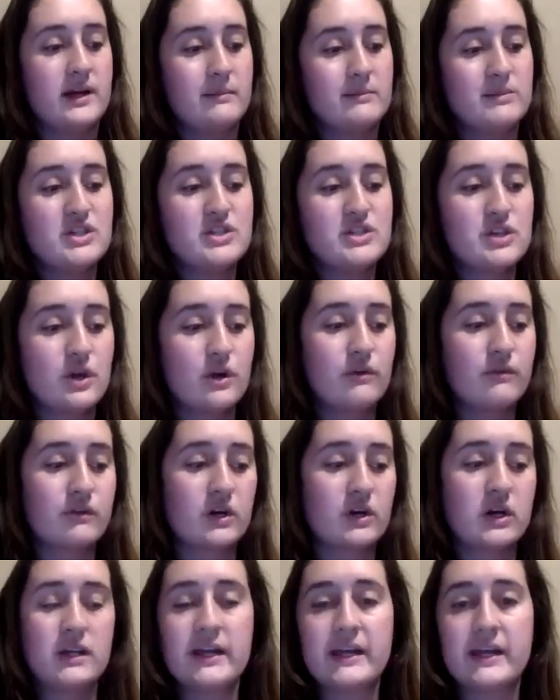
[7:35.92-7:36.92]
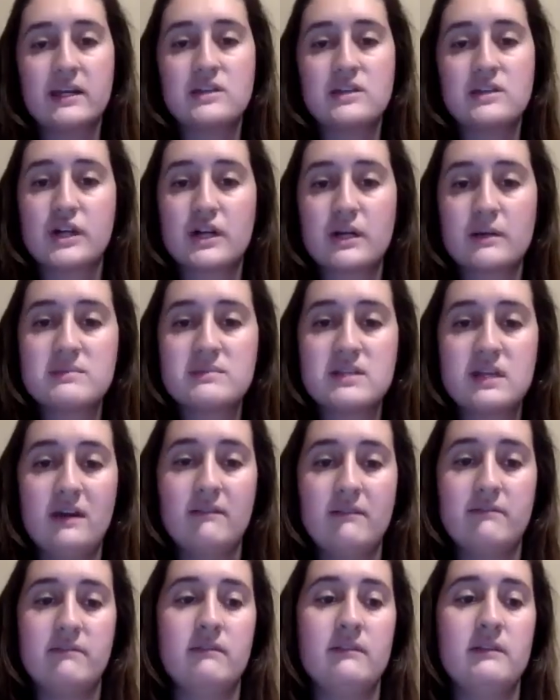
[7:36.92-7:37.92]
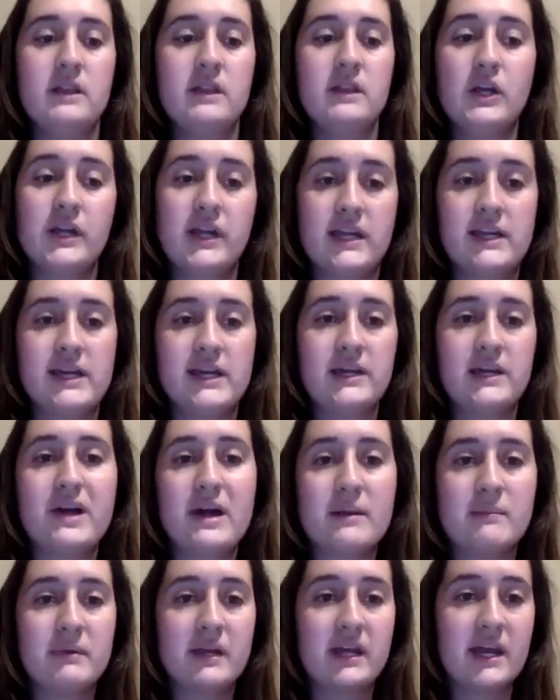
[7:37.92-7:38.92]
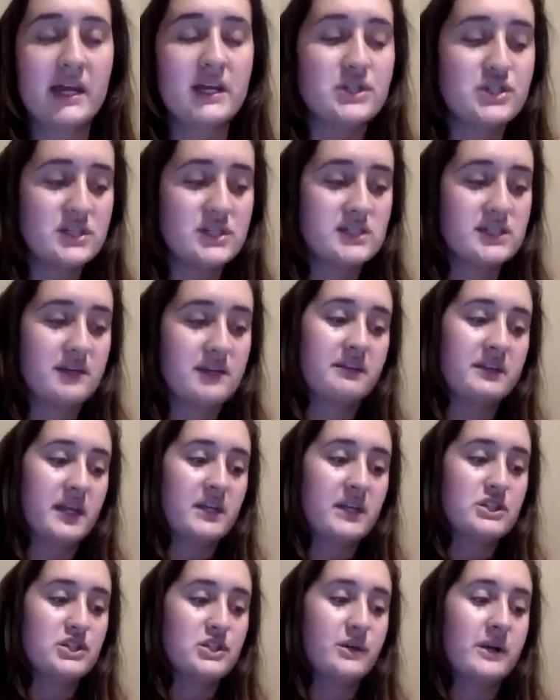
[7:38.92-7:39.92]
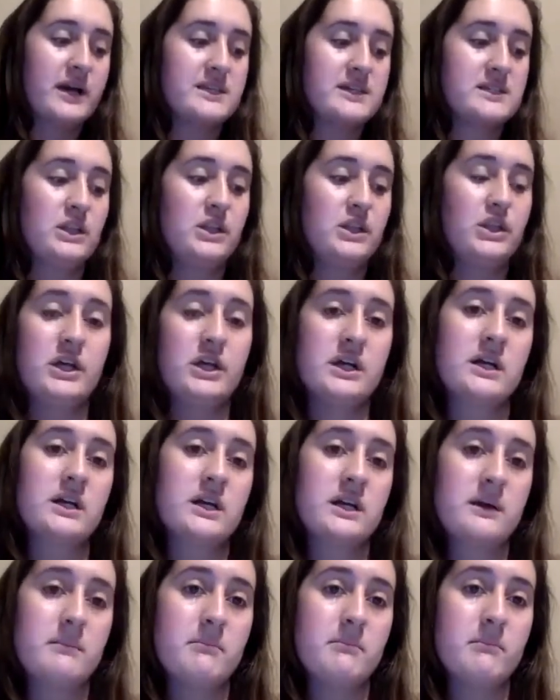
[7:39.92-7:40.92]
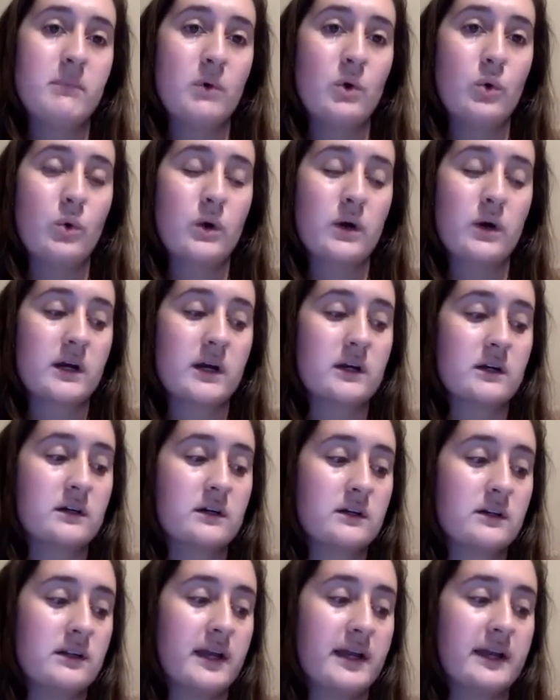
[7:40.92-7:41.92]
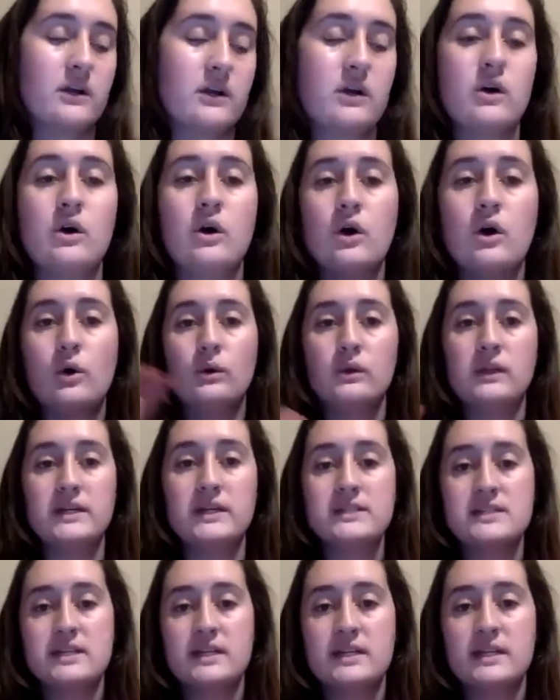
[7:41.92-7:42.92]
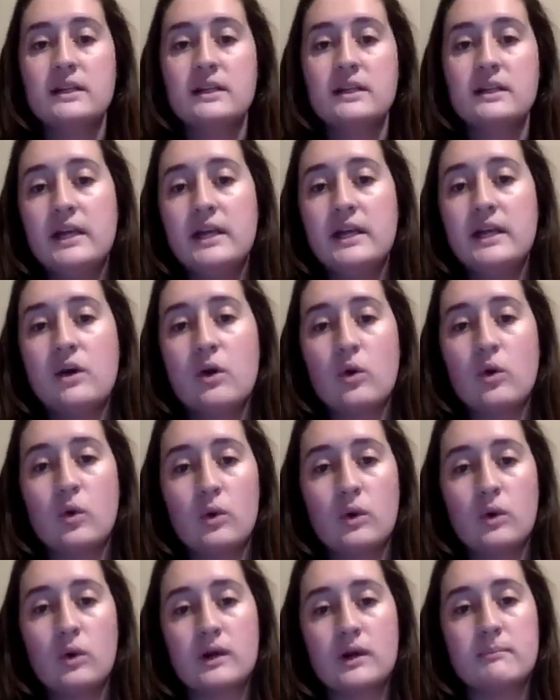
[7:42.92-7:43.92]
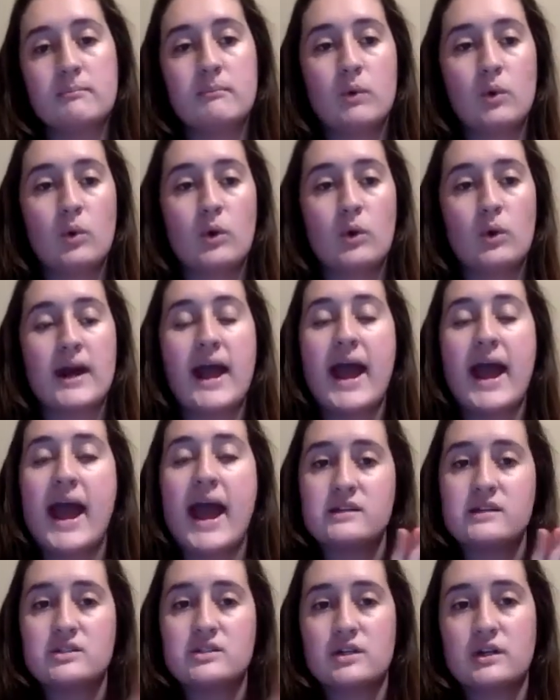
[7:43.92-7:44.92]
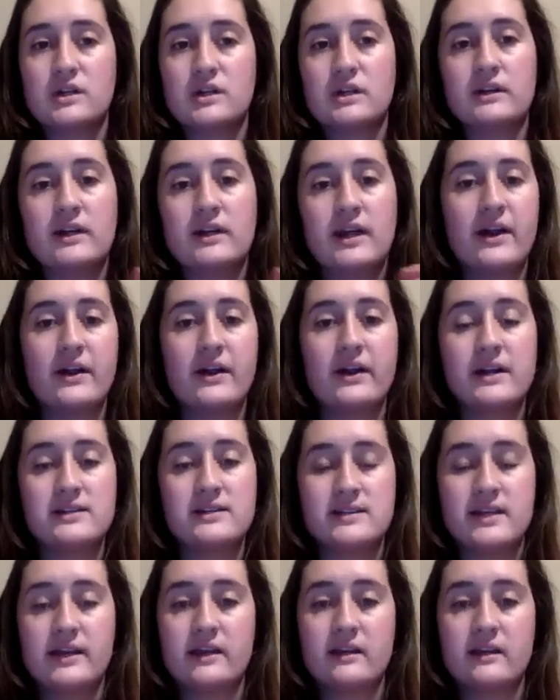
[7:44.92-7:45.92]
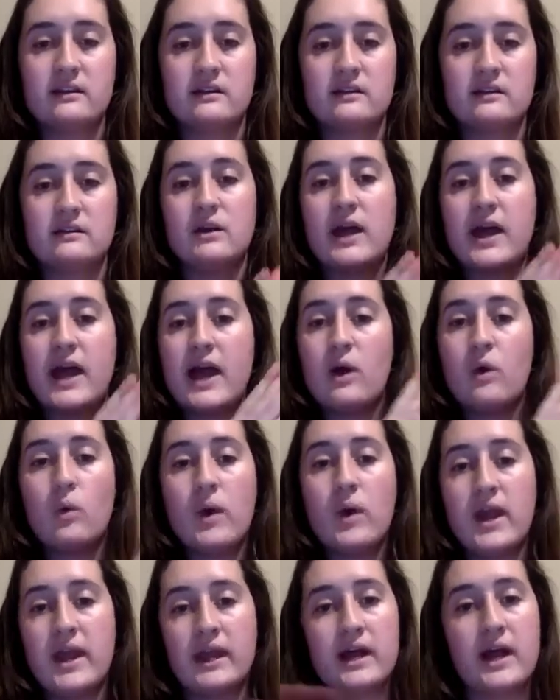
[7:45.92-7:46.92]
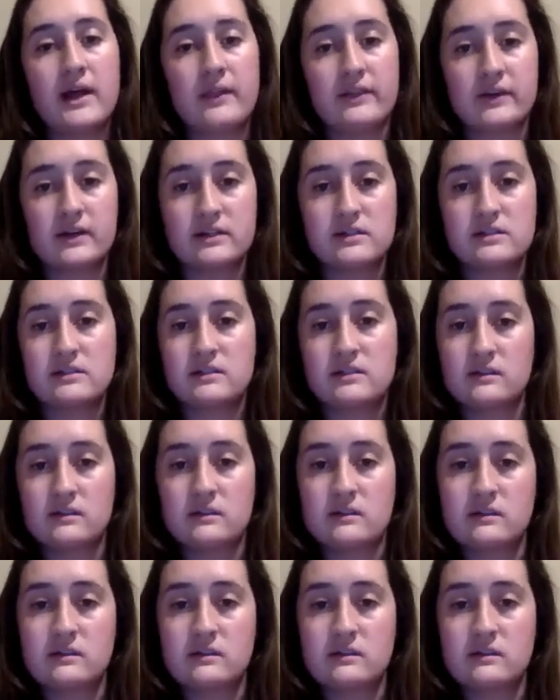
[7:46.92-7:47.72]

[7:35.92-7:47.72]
just overall, like in terms of looking at your applications and everything, do you guys look more like holistically or more at certain areas, like outweighing others?